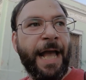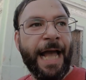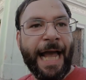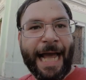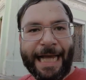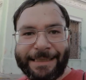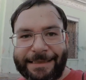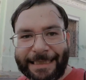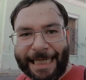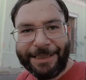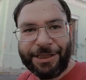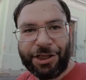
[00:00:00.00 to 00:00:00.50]

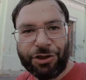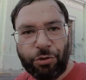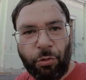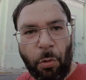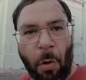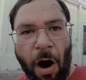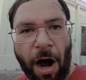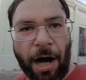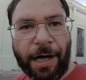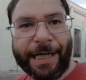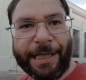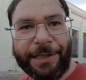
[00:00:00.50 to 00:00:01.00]
It's not just
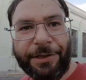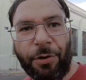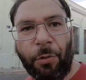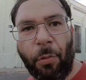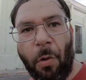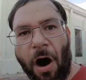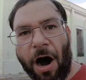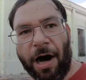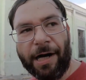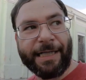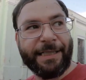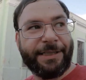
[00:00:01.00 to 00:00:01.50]
walking the
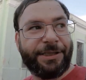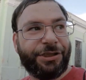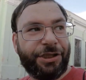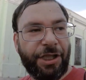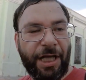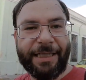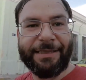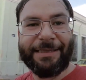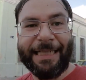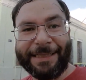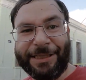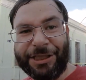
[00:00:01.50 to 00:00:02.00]
walk. It's,
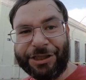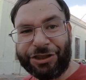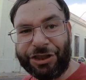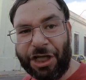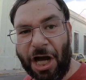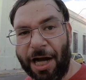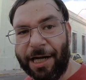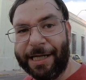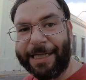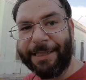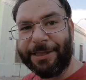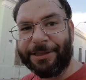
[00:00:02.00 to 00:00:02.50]
it's not just
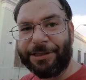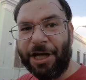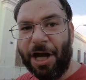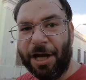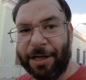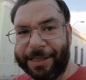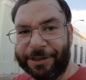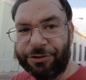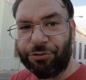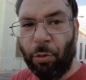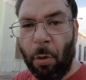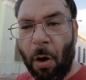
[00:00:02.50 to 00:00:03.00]
talking the
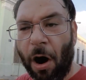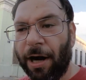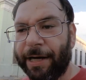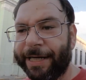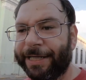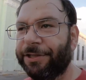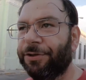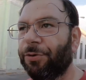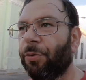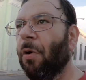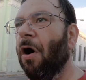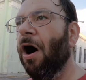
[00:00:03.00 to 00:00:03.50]
talk. It's
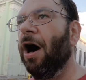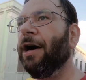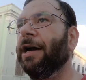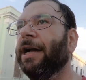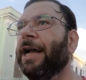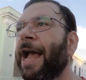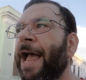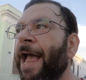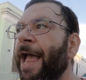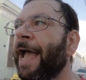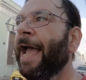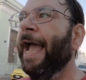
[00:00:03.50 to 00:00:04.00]
walking the walk.
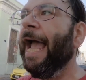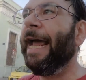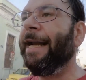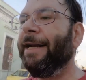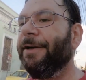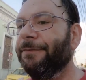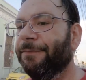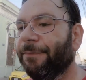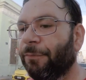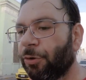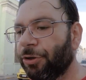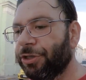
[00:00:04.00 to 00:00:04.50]
And
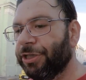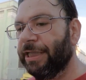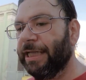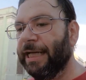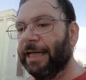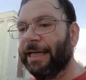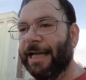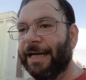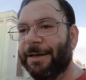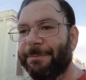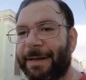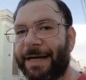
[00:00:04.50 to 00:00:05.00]
unfortunately,
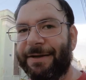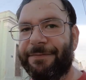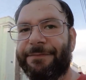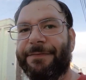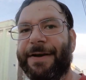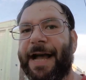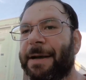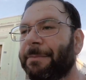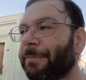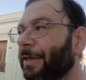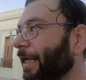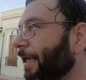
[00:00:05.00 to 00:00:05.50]
a lot of my
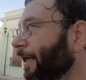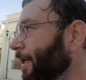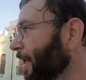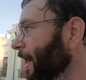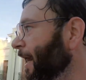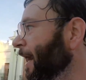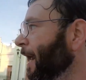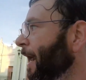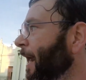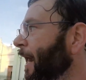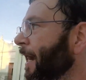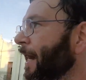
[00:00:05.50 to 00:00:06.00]
family,
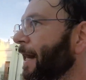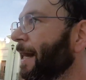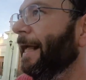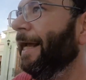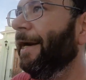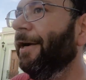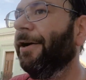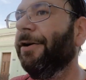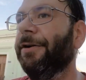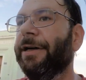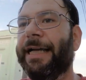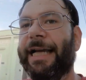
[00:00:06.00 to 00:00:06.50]

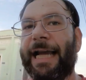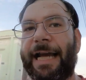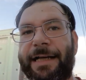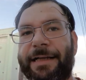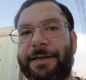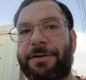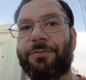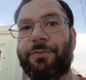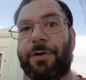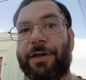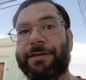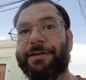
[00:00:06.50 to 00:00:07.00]
you know, again,
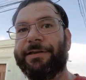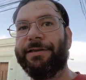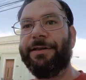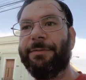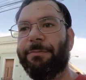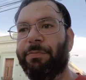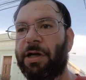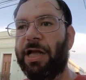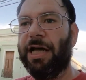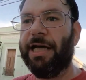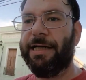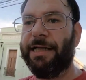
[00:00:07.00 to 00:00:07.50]
it runs in the
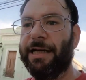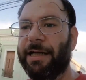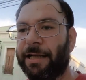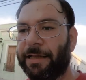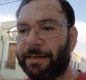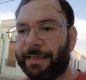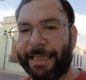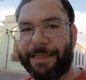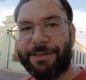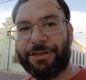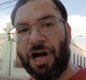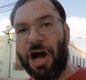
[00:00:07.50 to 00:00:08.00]
blood.
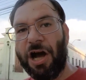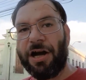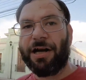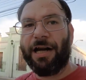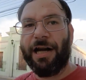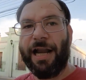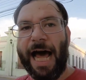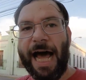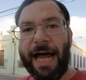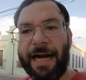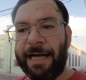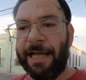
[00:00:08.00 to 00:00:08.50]
Now they talk a
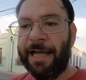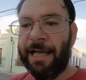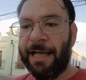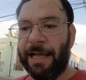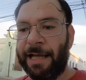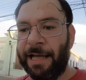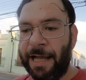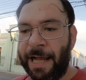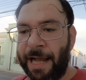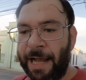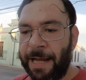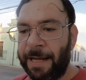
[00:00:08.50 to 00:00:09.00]
lot,
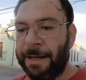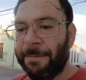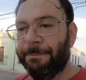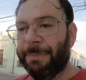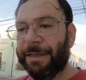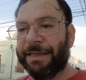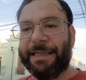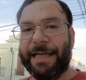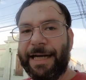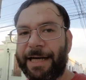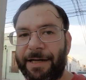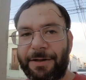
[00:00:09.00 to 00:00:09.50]

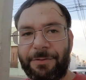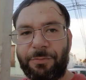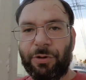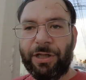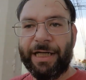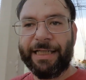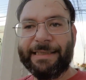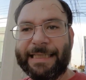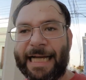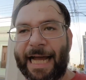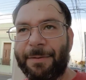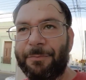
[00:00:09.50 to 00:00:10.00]
but they
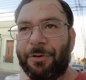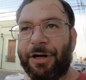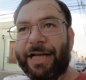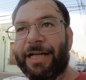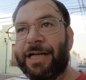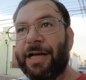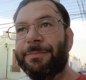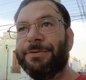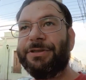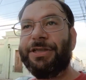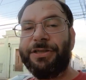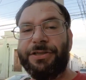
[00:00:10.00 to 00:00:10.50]
when the time when it
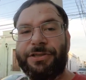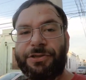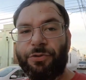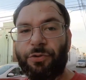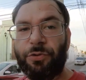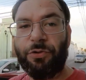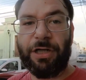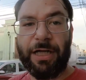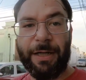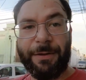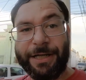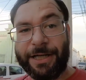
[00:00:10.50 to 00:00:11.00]
comes to
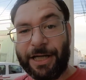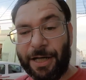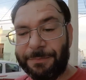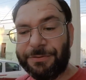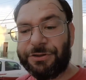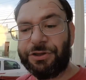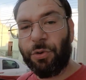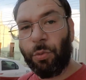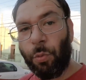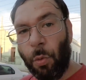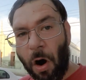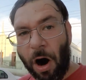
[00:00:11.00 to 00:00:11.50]
when it
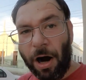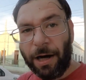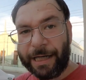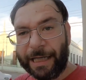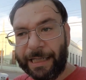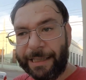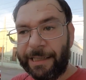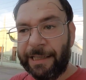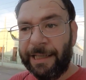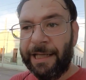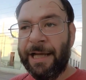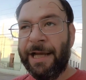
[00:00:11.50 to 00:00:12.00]
comes to
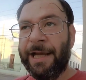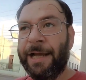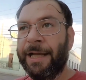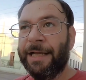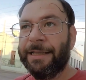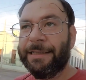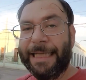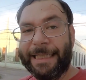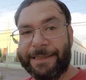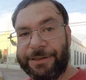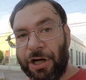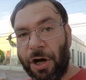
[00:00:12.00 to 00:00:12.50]
walking,
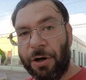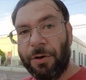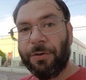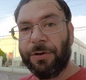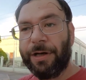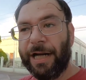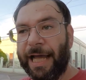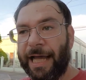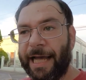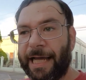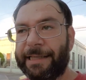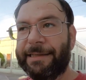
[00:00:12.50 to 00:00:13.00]
they don't,
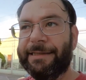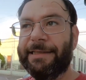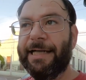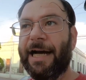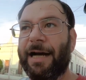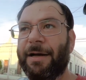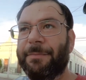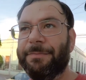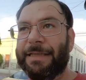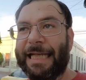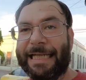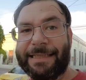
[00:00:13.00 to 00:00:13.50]
and
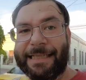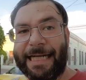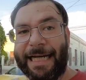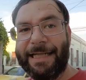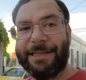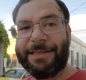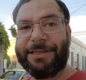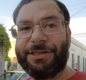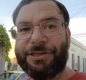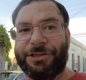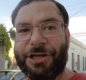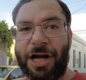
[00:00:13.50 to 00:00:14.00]
um, that kind
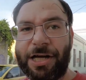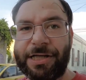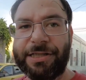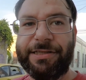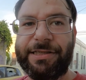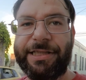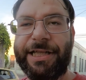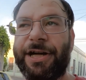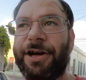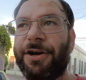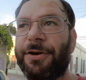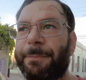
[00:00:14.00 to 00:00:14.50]
of
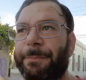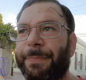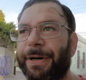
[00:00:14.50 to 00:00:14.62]
sucks, you know.